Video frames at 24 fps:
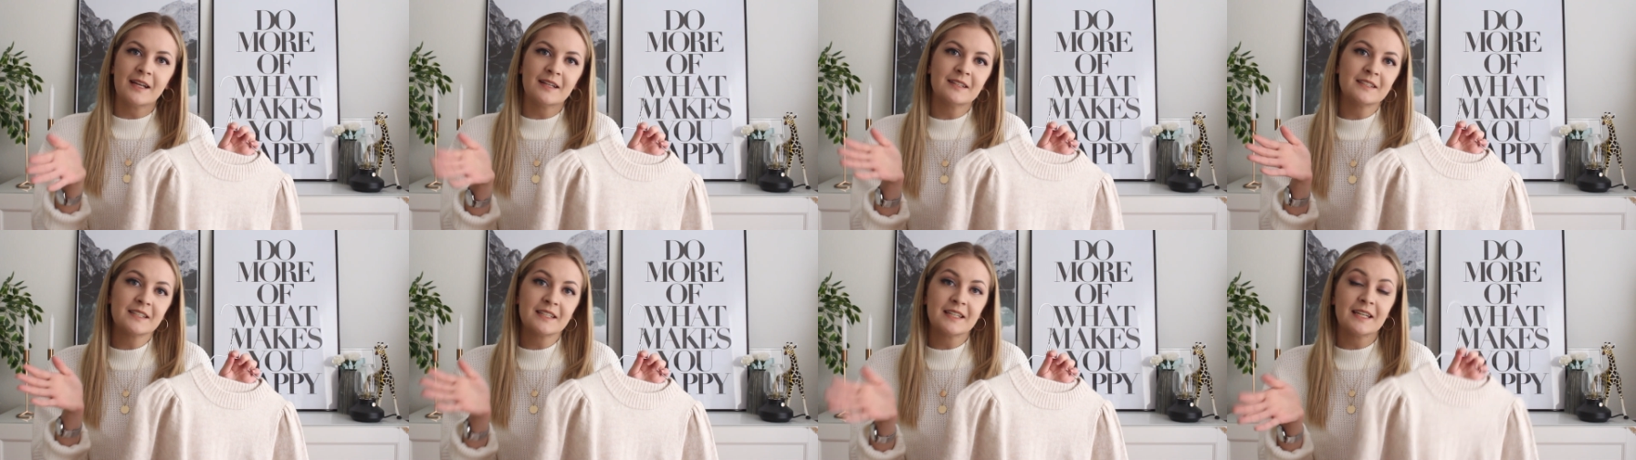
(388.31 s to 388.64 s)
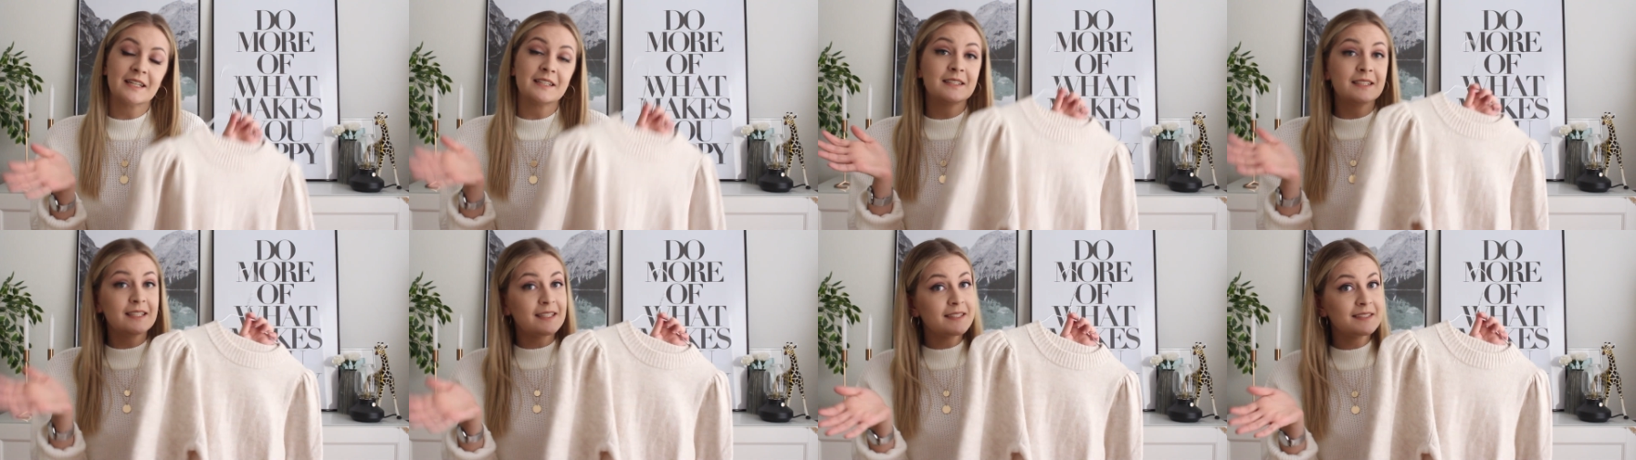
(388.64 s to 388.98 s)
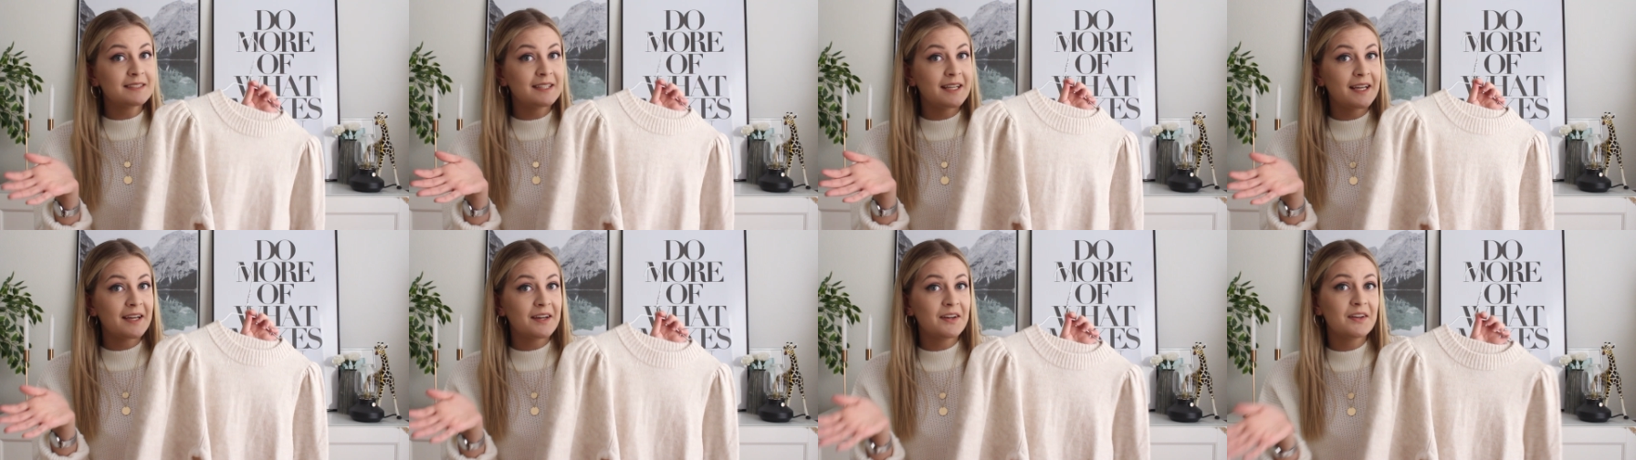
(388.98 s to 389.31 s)
elegant
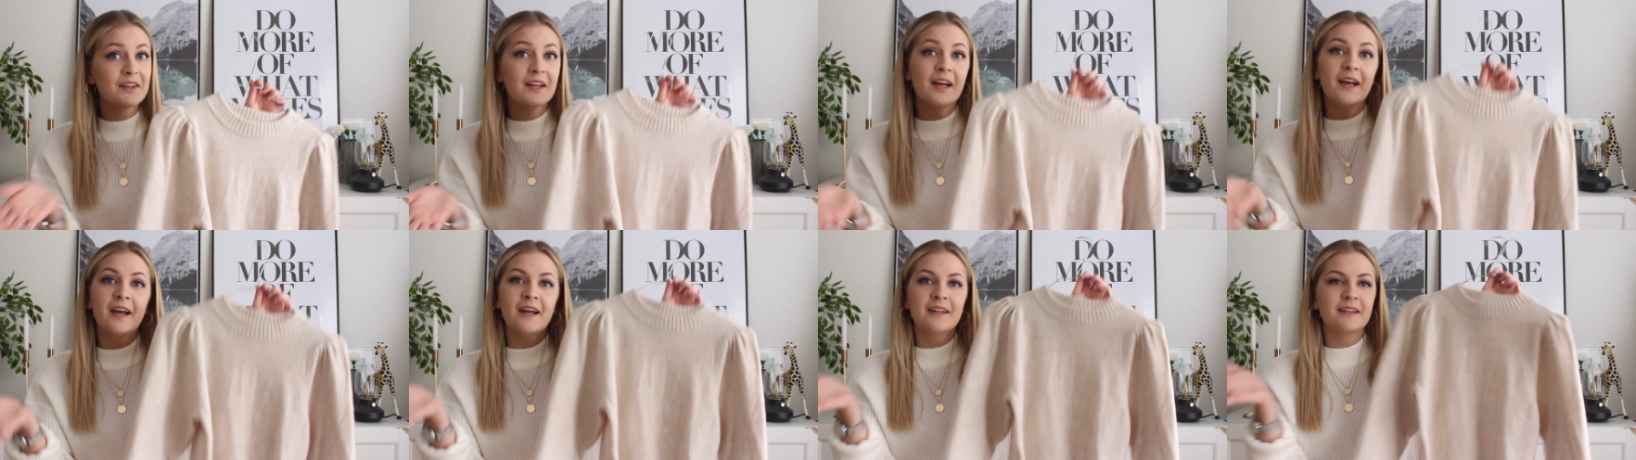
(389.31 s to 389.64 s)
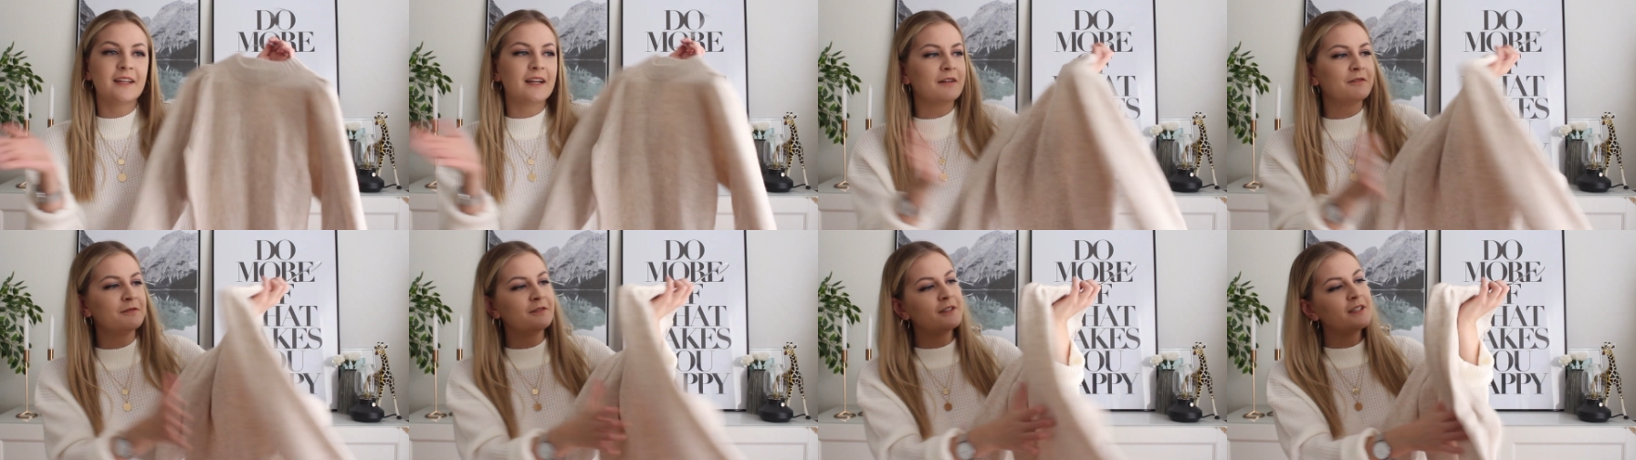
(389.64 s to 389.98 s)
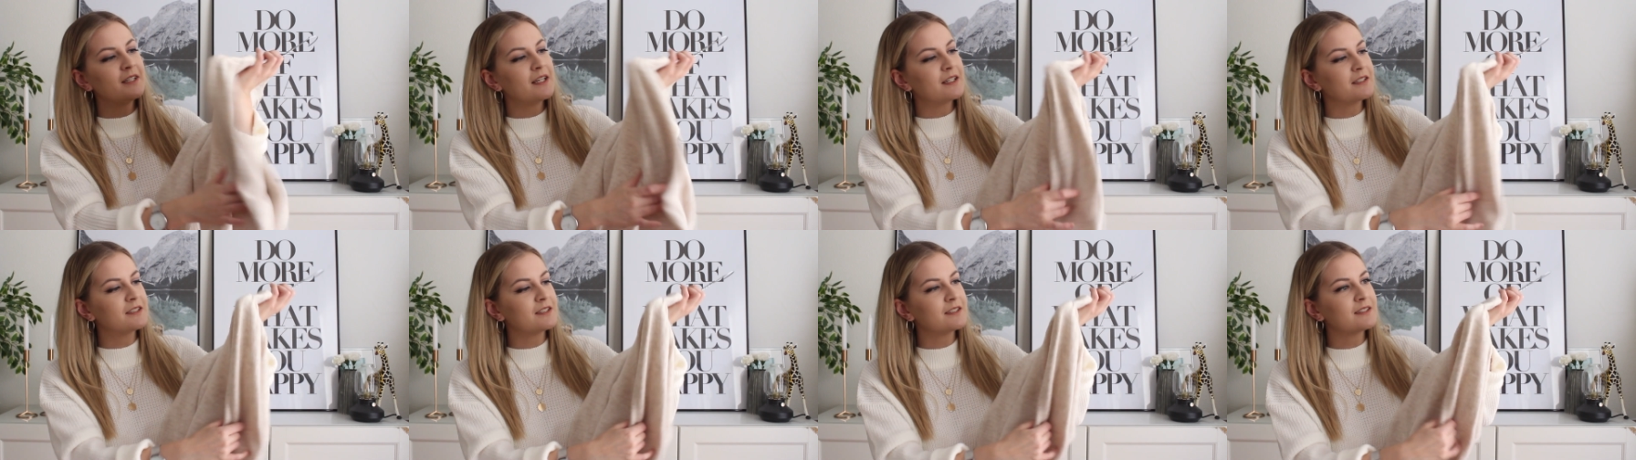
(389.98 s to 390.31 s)
detail that I feel
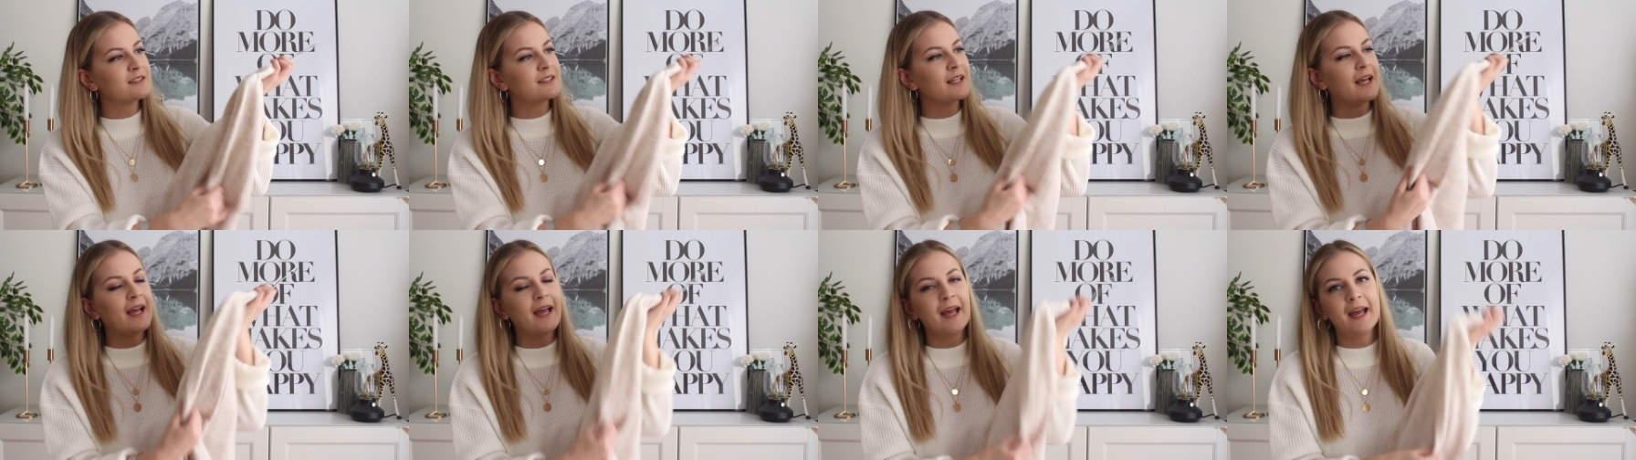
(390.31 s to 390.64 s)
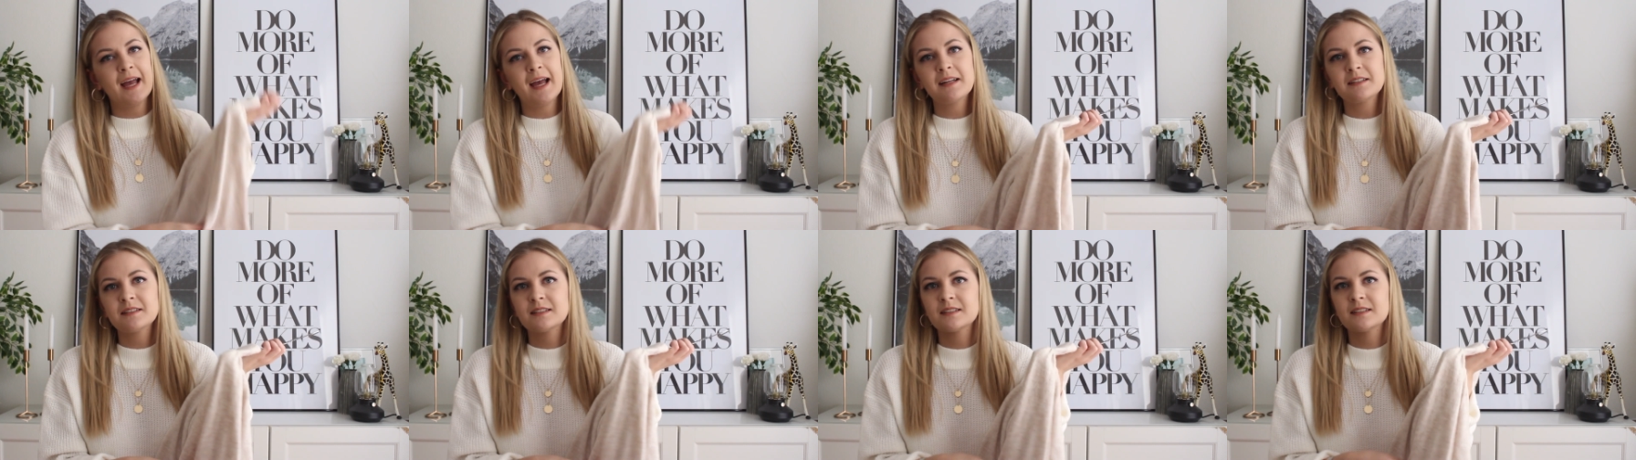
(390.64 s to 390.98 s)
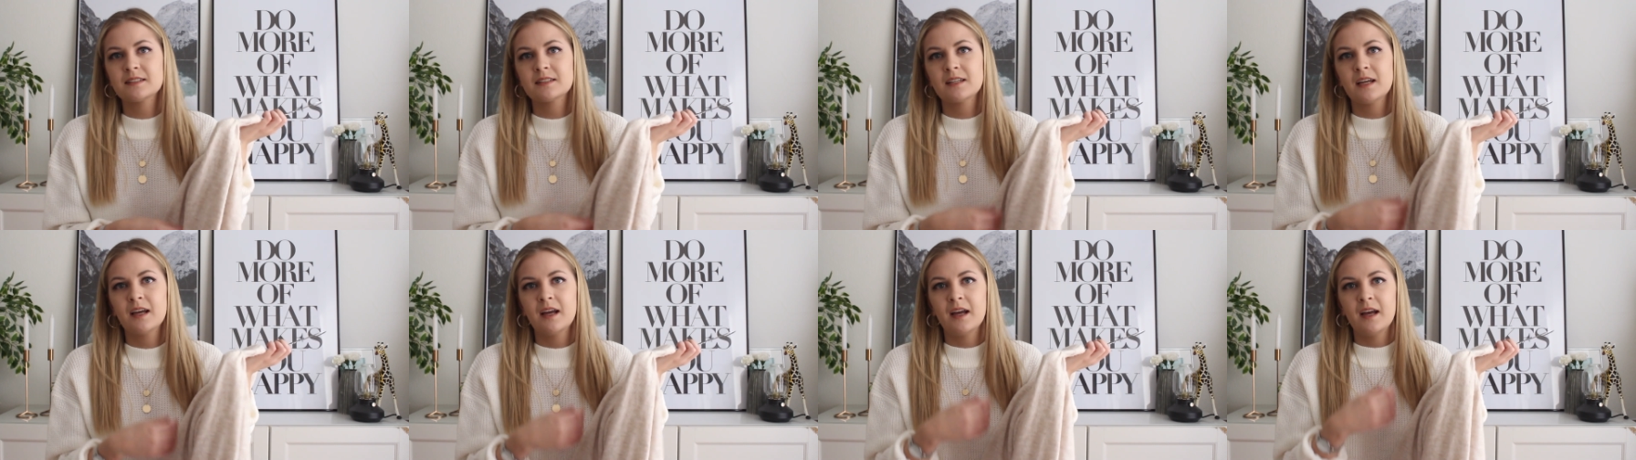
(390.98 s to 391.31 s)
like just
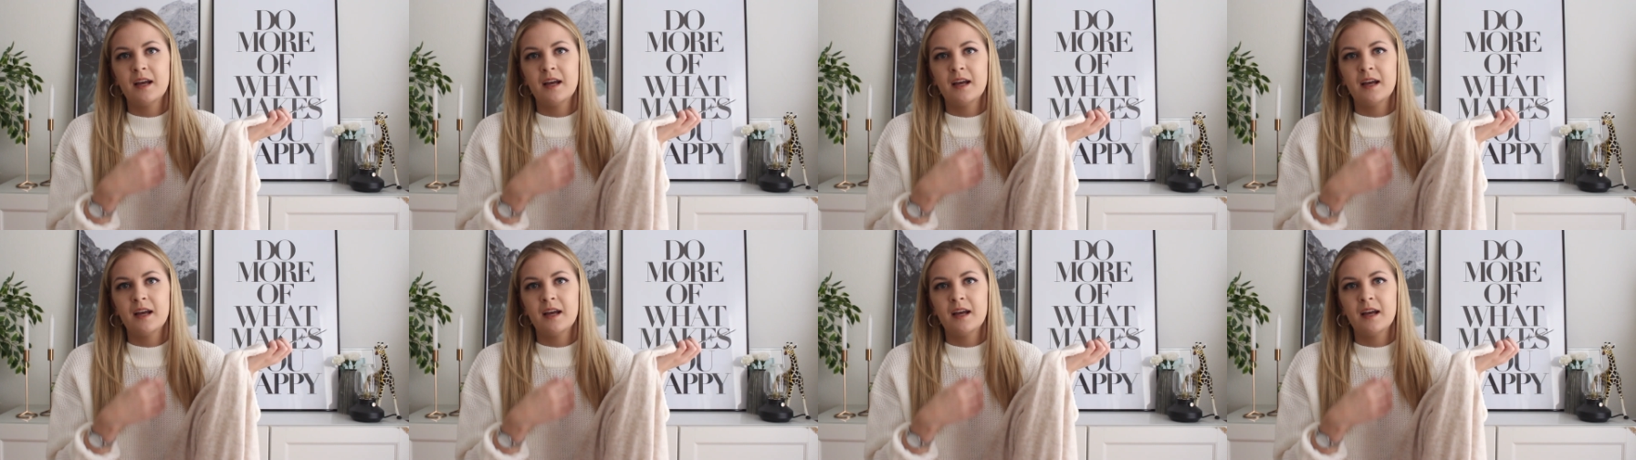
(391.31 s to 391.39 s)
adds